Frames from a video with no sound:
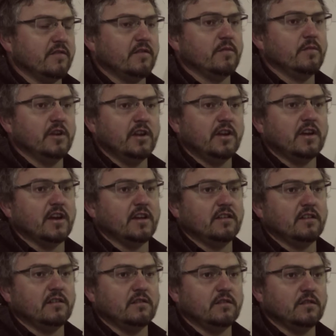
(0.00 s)
way of
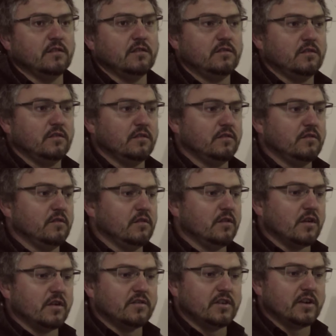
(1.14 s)
communicating to
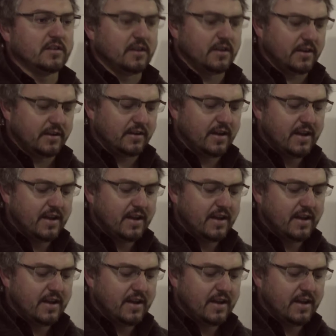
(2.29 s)
the contractor